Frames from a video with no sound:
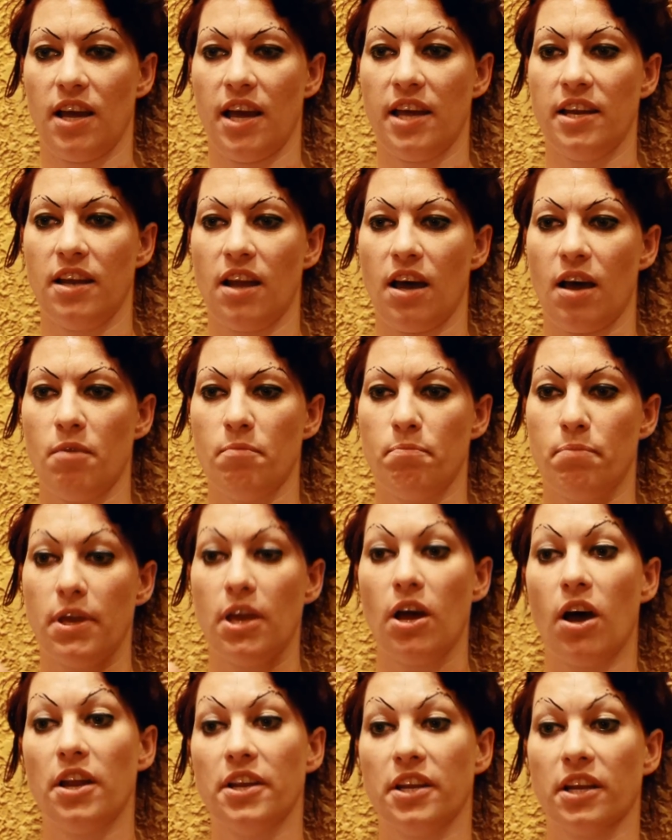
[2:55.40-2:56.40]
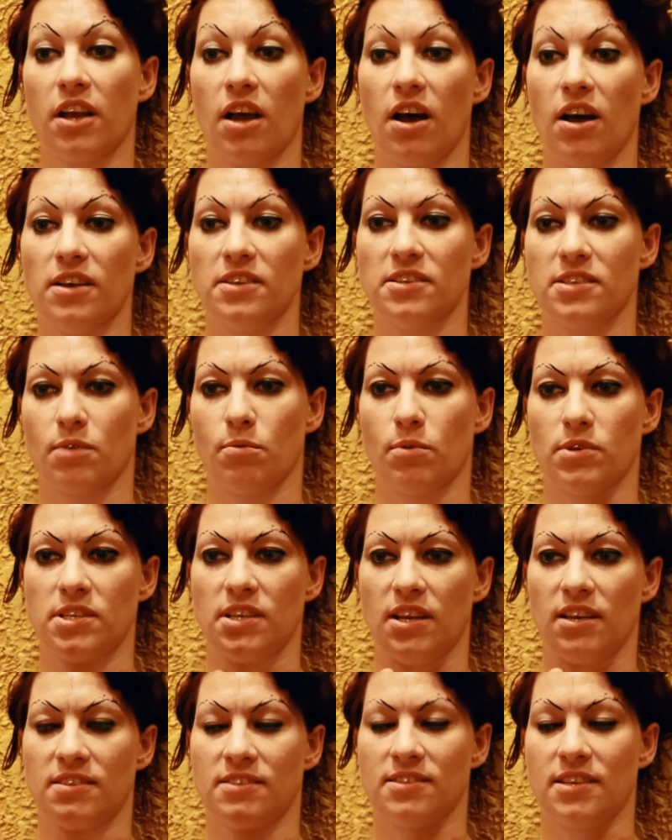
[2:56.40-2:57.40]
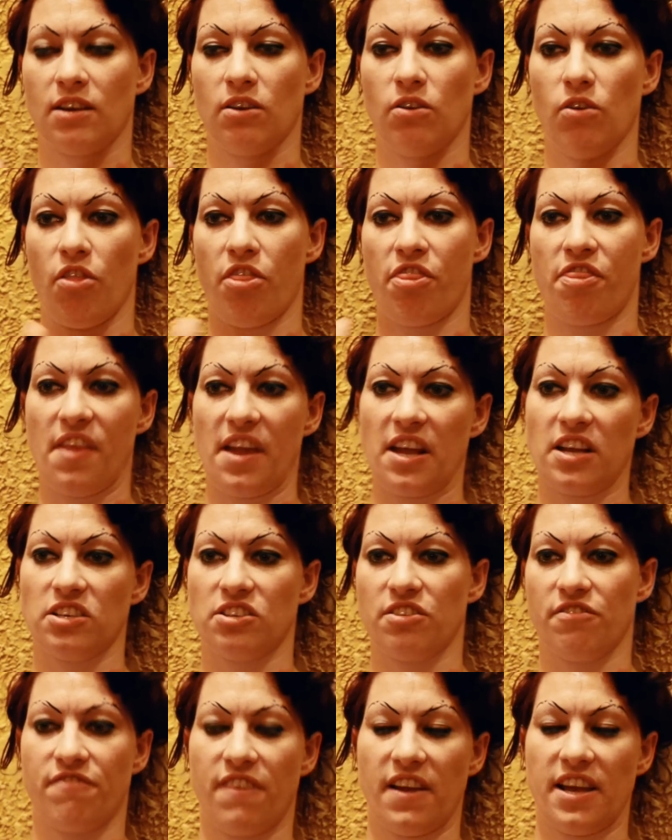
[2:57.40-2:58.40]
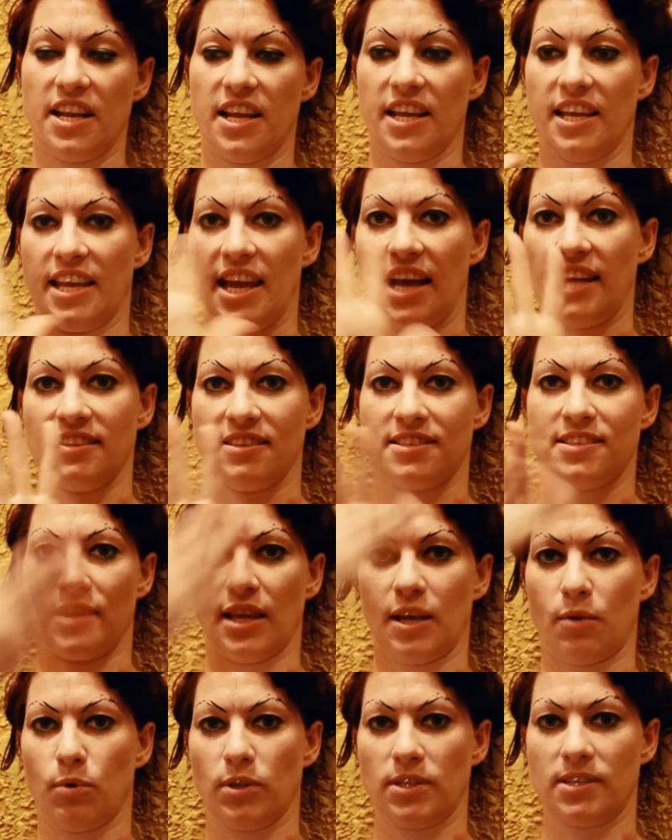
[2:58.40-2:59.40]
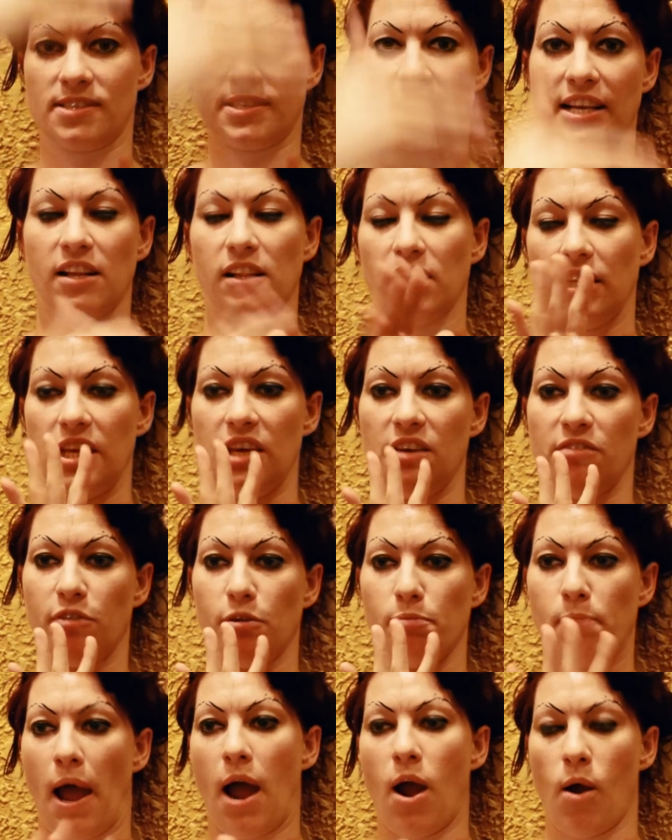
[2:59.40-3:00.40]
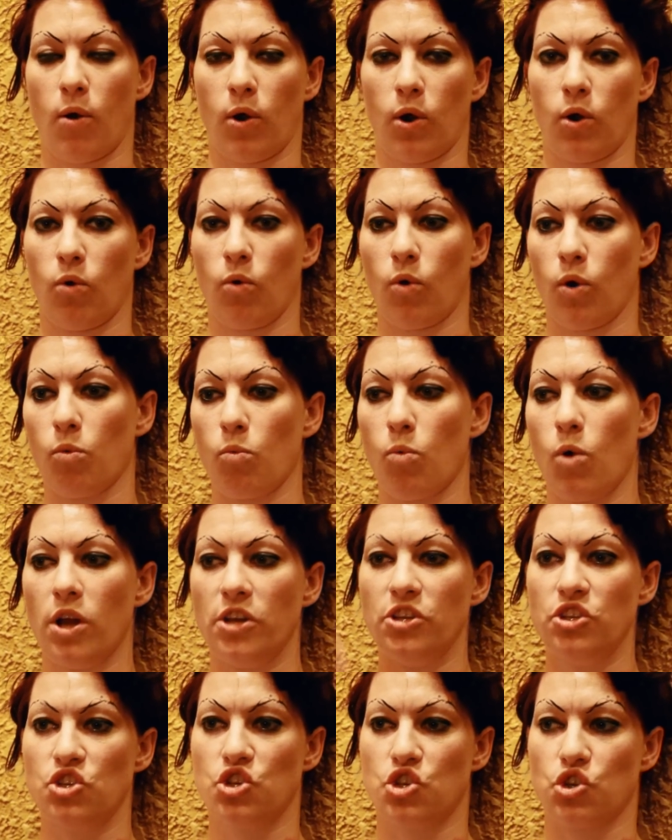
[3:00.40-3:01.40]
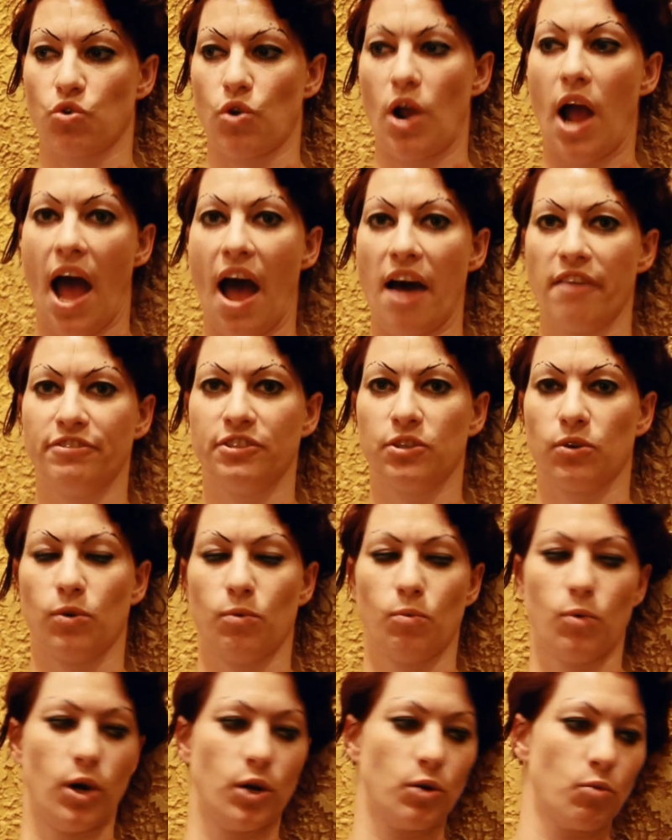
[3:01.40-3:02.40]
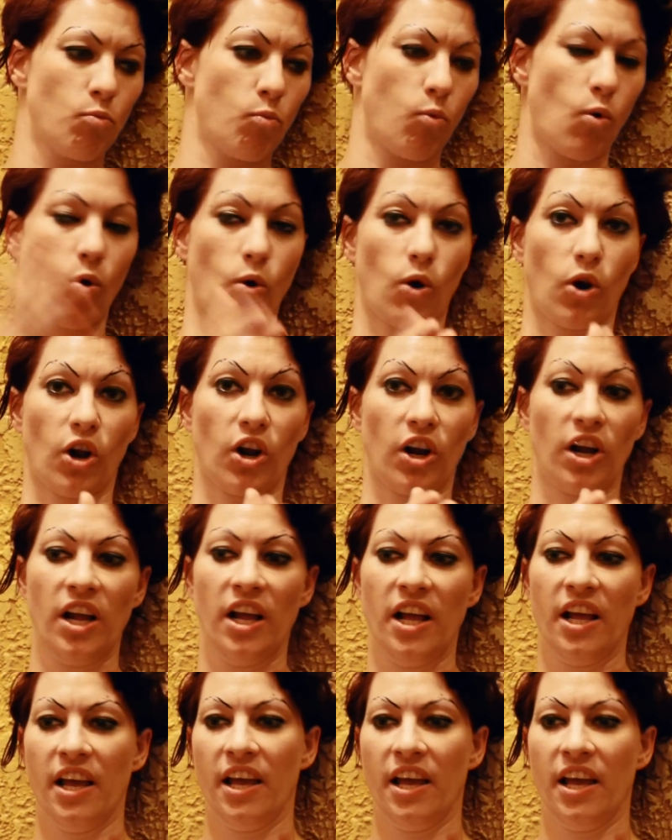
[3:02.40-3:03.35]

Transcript: And not, beyond a cause, there wasn't a single thing to fight against, like one single evil power or one draft or one war